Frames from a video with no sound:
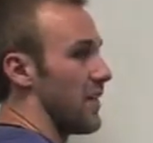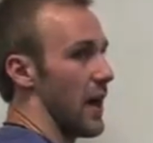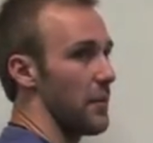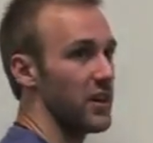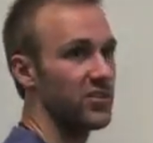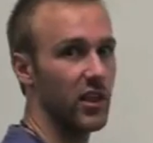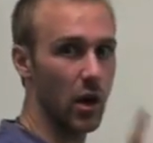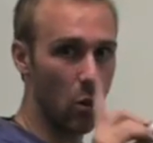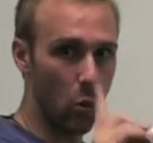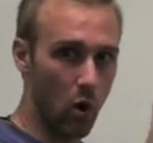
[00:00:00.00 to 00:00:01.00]
That means
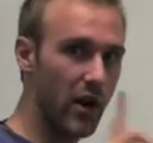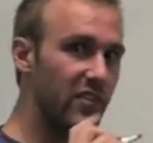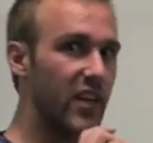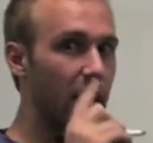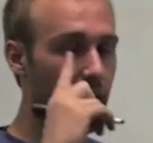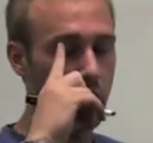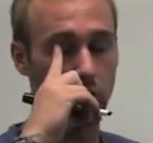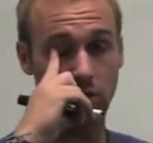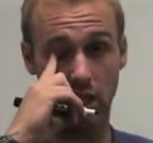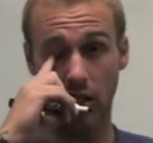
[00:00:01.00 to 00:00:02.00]
that one of the
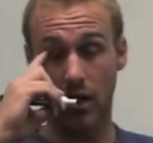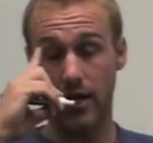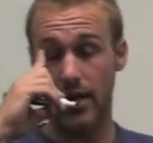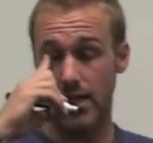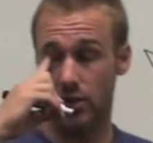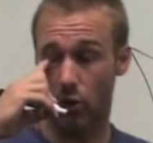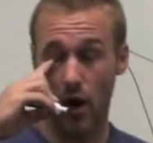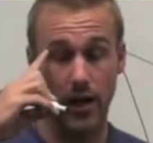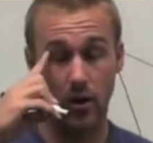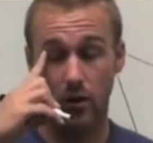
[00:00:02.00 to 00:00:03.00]
angles is
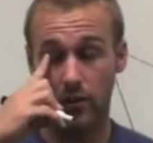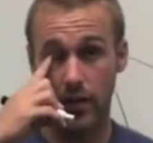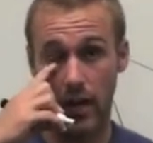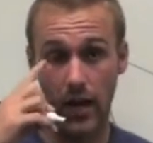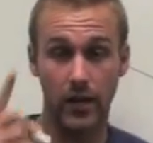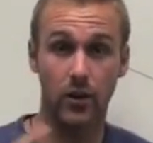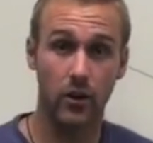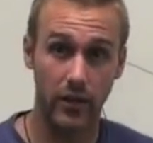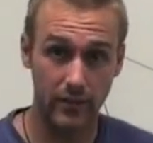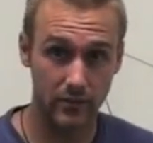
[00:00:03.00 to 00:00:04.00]
greater than 90
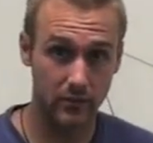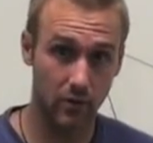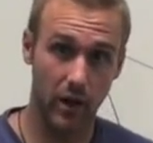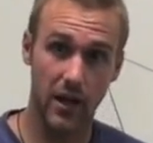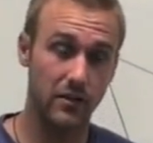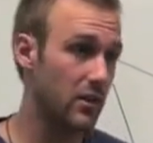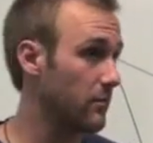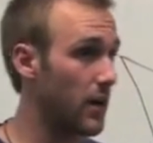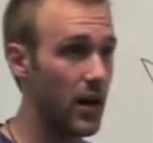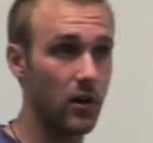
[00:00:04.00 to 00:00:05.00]
degrees. Okay, it
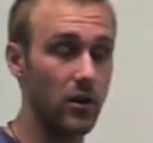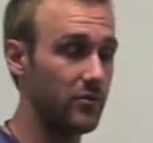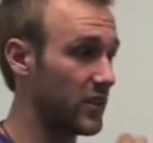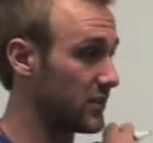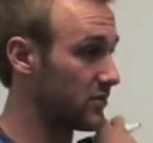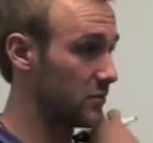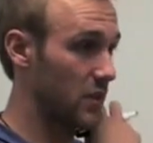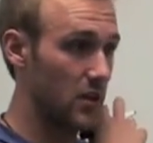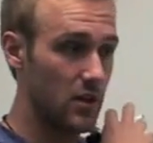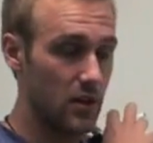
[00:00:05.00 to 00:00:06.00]
doesn't matter if it's
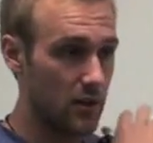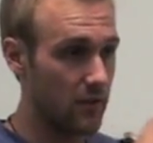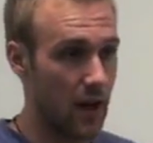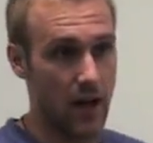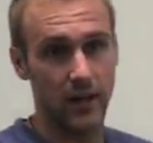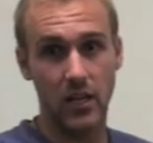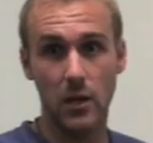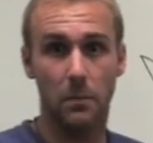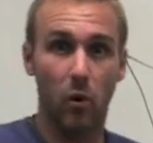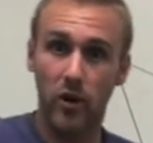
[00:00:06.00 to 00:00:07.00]

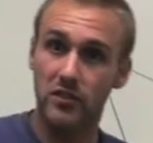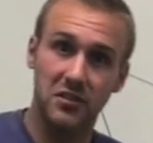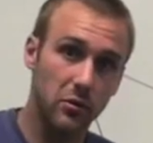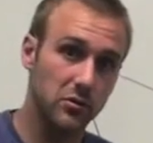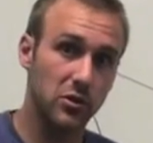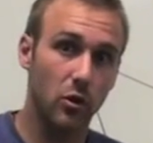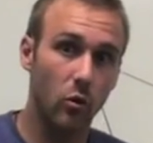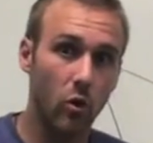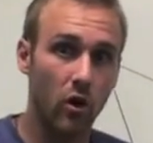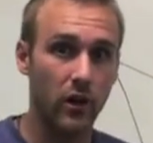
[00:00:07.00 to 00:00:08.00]

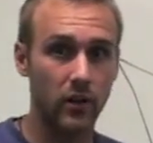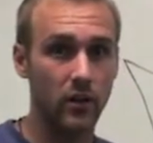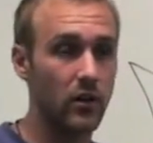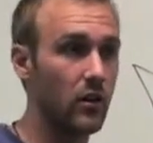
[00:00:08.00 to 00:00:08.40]
90.001